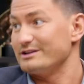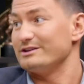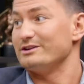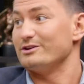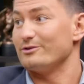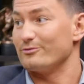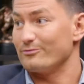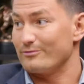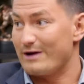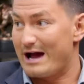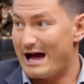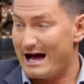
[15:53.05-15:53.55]
You
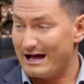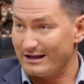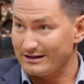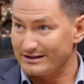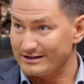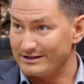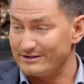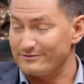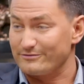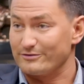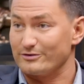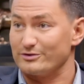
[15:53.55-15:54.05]

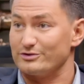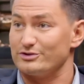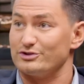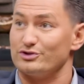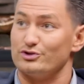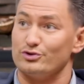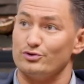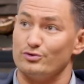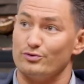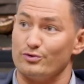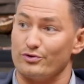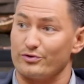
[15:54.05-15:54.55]
rally for
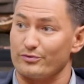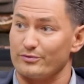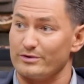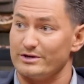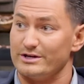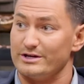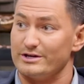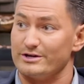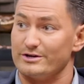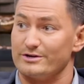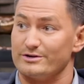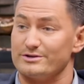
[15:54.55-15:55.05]
2-3
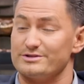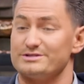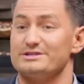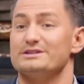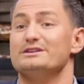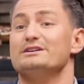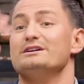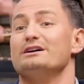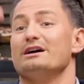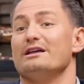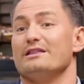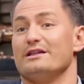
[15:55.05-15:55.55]
years,
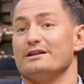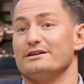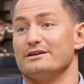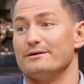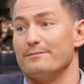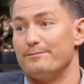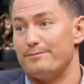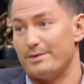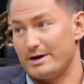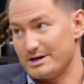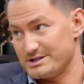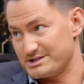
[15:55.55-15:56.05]
and then you
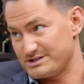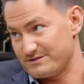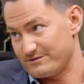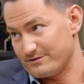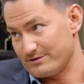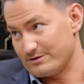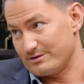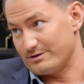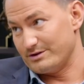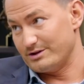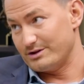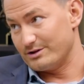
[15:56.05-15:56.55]
bust
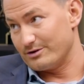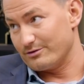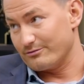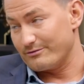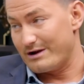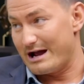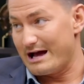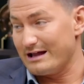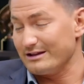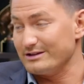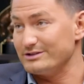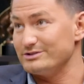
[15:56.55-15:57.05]
for a year.
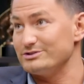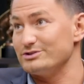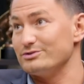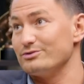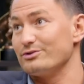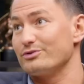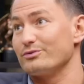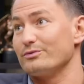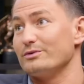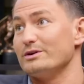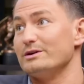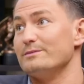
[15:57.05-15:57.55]
Rally
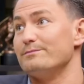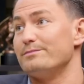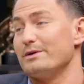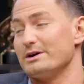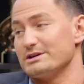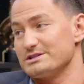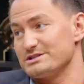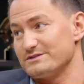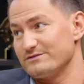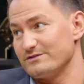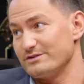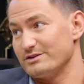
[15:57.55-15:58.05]
2-3,
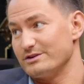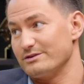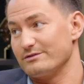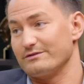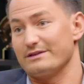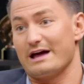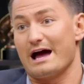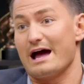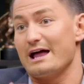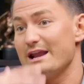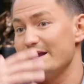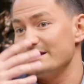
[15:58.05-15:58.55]
bust for a year.
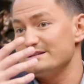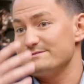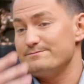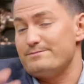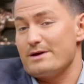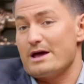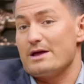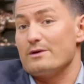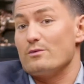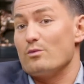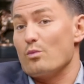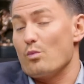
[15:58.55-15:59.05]
That has
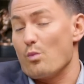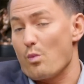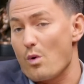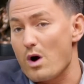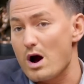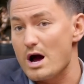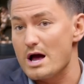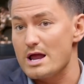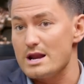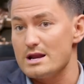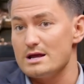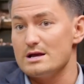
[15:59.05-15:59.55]
been
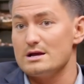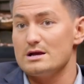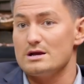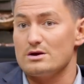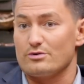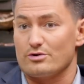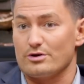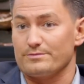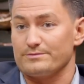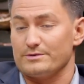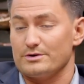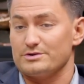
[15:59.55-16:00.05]
what
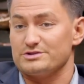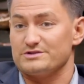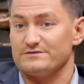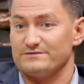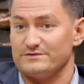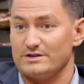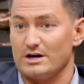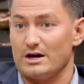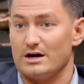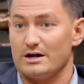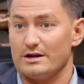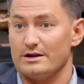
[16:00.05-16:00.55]
cryptos have
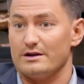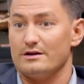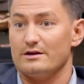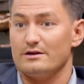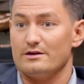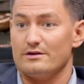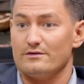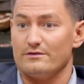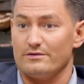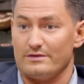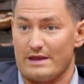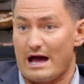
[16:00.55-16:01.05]
done.
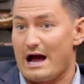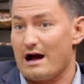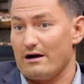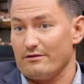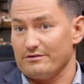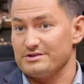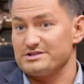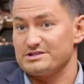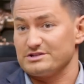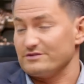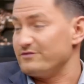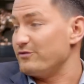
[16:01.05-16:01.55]
Now
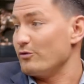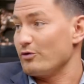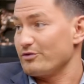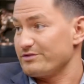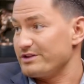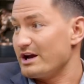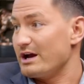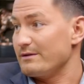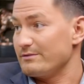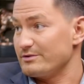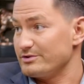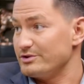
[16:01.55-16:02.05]
this is the 4th
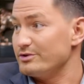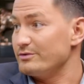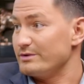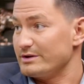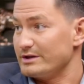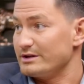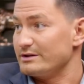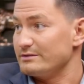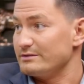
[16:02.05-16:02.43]
time they're doing it.